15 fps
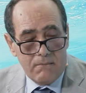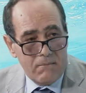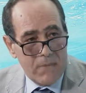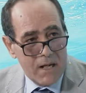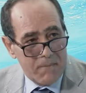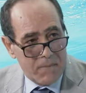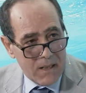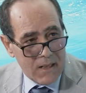
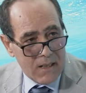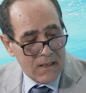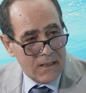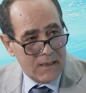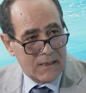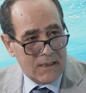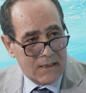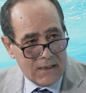maybe
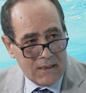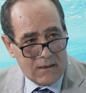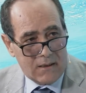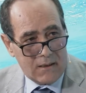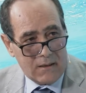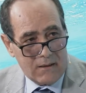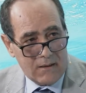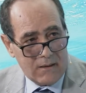
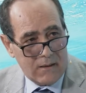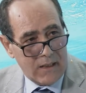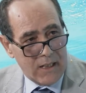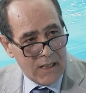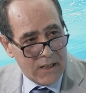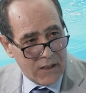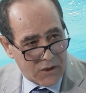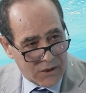necessite
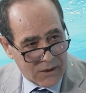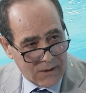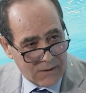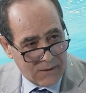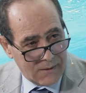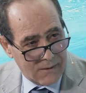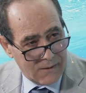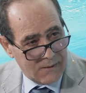energy,
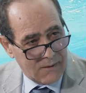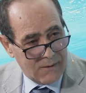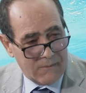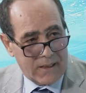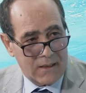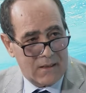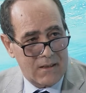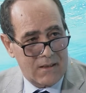
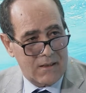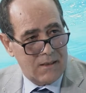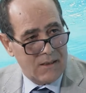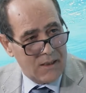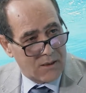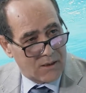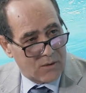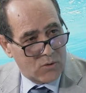but
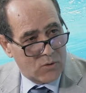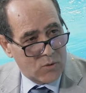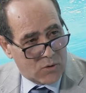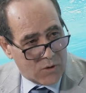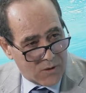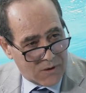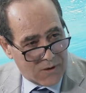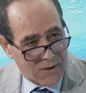is too
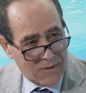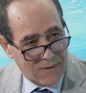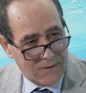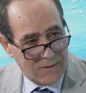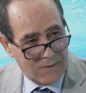cost.